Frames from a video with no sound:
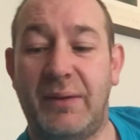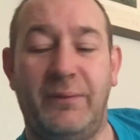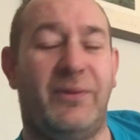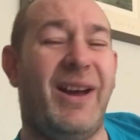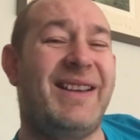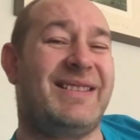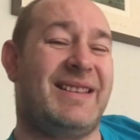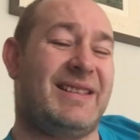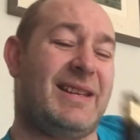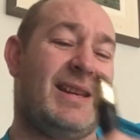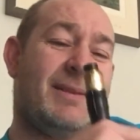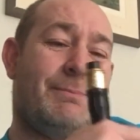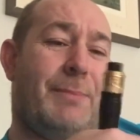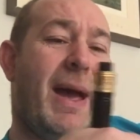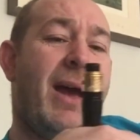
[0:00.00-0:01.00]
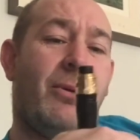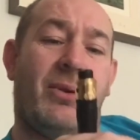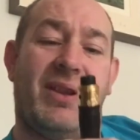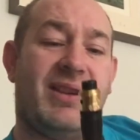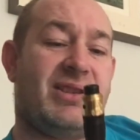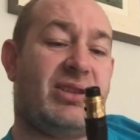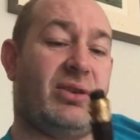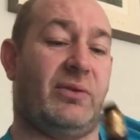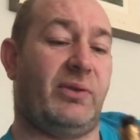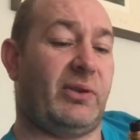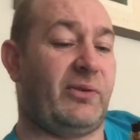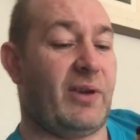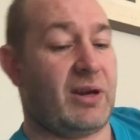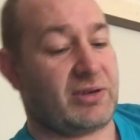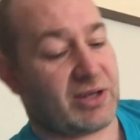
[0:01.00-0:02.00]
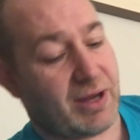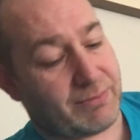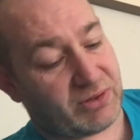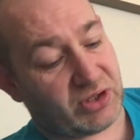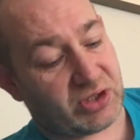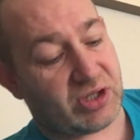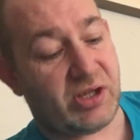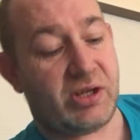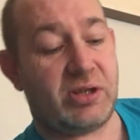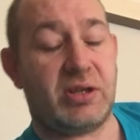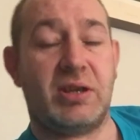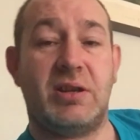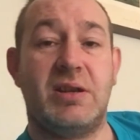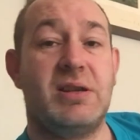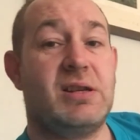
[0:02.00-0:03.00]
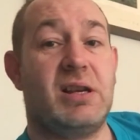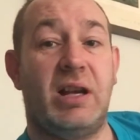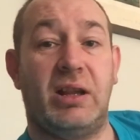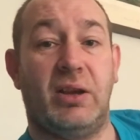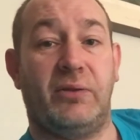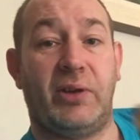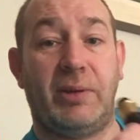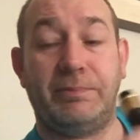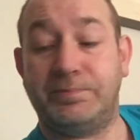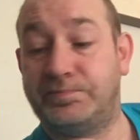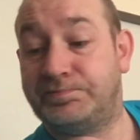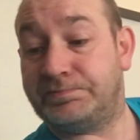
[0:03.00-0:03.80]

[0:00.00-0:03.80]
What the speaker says: In fact, it tastes better with this stuff as far as I'm concerned. I love it.